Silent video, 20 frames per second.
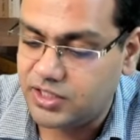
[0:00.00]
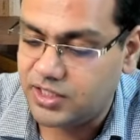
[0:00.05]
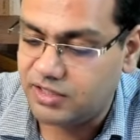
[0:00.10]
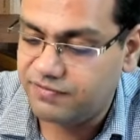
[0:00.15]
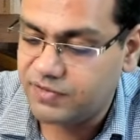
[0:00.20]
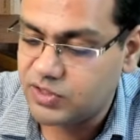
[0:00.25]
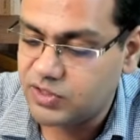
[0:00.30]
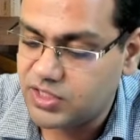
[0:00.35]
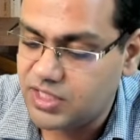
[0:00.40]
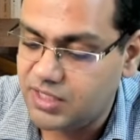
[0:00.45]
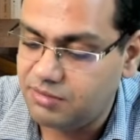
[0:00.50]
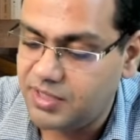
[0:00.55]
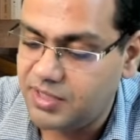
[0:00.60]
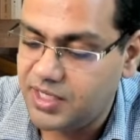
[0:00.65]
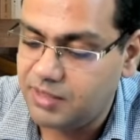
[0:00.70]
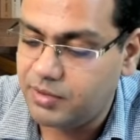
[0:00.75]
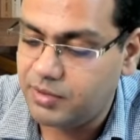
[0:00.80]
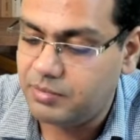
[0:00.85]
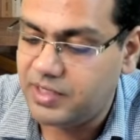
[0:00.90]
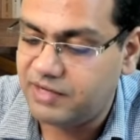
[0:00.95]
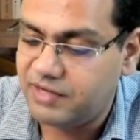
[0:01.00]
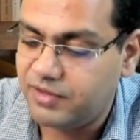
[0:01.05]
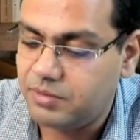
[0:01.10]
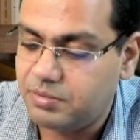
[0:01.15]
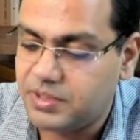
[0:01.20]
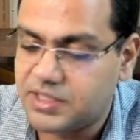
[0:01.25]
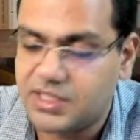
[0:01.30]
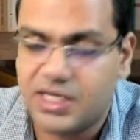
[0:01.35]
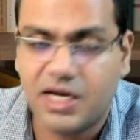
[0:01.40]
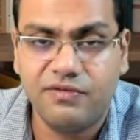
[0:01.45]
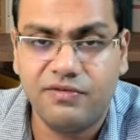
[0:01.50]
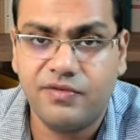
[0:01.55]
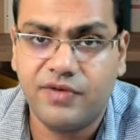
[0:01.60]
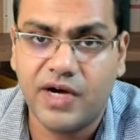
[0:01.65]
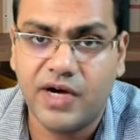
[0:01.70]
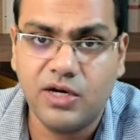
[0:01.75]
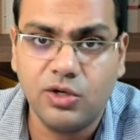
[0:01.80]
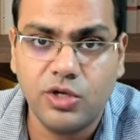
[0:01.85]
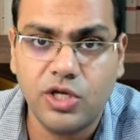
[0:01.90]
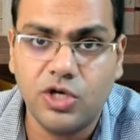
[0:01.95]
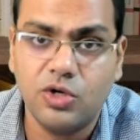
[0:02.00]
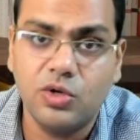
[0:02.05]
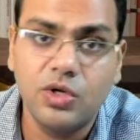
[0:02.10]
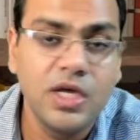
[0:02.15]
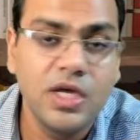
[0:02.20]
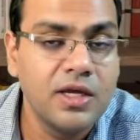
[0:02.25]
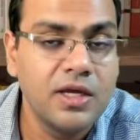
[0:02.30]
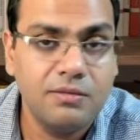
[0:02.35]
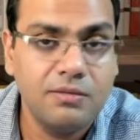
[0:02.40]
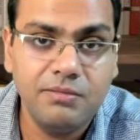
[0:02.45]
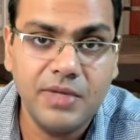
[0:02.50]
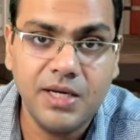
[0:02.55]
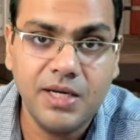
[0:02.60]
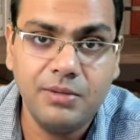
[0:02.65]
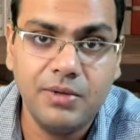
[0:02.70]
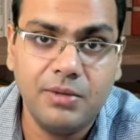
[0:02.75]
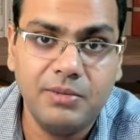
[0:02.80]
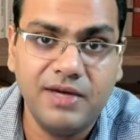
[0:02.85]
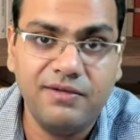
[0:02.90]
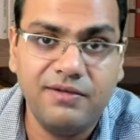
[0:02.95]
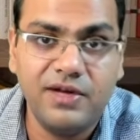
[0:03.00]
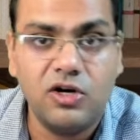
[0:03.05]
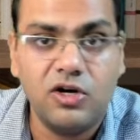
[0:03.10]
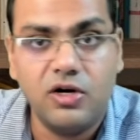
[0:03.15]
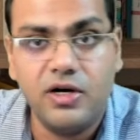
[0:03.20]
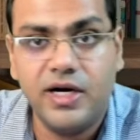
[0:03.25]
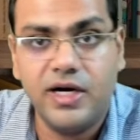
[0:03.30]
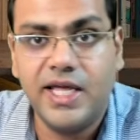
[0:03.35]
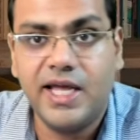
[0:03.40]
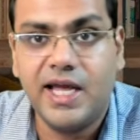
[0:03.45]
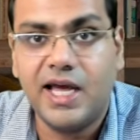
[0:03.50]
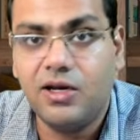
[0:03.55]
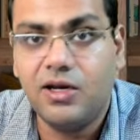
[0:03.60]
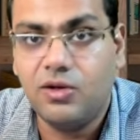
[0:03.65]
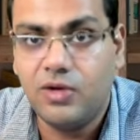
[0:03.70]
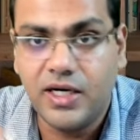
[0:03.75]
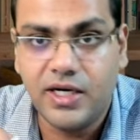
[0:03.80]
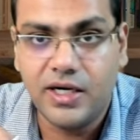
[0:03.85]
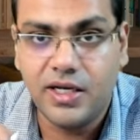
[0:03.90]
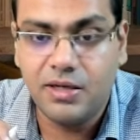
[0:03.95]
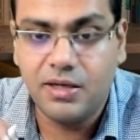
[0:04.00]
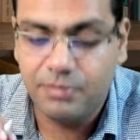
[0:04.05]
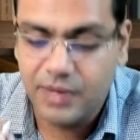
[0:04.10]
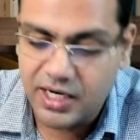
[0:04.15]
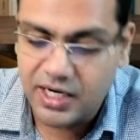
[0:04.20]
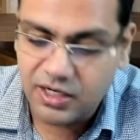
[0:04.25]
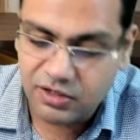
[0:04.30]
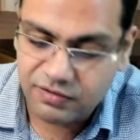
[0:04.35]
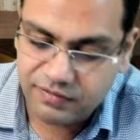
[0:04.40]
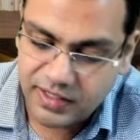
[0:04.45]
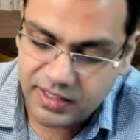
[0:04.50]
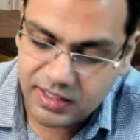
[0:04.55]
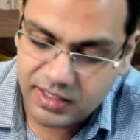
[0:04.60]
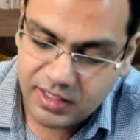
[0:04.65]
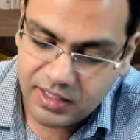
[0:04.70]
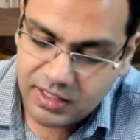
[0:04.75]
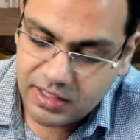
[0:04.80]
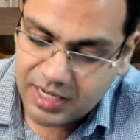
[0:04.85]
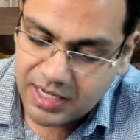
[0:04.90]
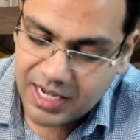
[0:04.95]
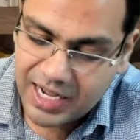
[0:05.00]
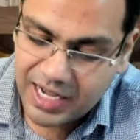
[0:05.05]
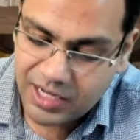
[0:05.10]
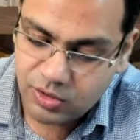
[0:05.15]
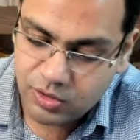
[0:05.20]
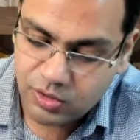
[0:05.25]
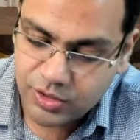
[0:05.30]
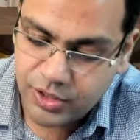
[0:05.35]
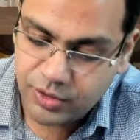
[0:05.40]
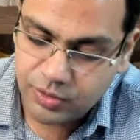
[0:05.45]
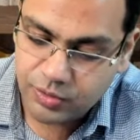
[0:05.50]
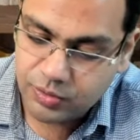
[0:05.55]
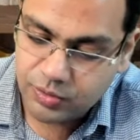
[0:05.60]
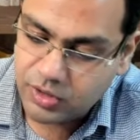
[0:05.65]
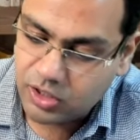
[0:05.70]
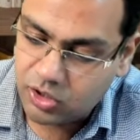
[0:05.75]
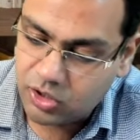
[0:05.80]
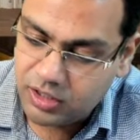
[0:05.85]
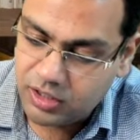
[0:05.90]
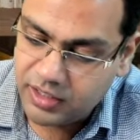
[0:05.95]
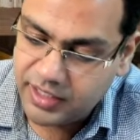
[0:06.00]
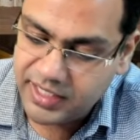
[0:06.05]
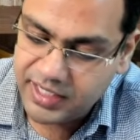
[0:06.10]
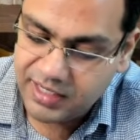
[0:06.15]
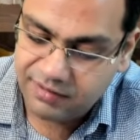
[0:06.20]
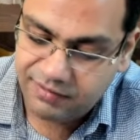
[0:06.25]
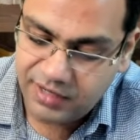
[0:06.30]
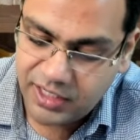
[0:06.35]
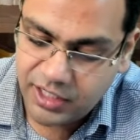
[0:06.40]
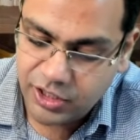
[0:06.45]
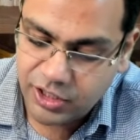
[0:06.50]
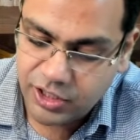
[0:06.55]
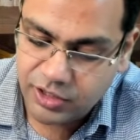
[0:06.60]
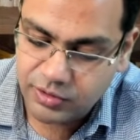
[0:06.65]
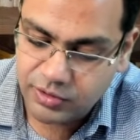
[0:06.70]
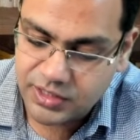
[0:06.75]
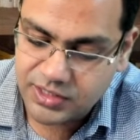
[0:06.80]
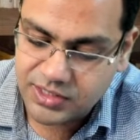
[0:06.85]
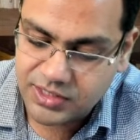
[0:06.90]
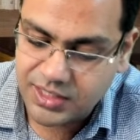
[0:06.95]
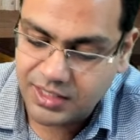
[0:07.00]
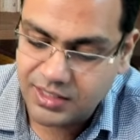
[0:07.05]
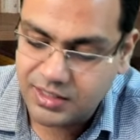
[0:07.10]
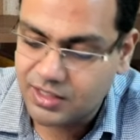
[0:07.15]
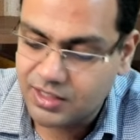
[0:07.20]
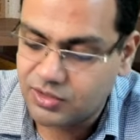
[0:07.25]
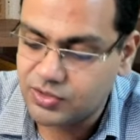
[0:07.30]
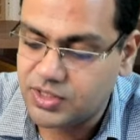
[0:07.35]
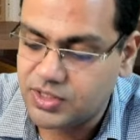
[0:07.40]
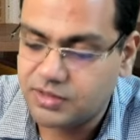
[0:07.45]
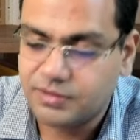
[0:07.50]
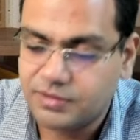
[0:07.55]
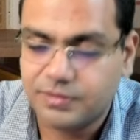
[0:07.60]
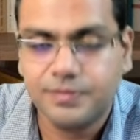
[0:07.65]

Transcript: If you see minimum level plus half of ROQ, minimum level already calculated in part of 1, ROQ already given to you this 10,000.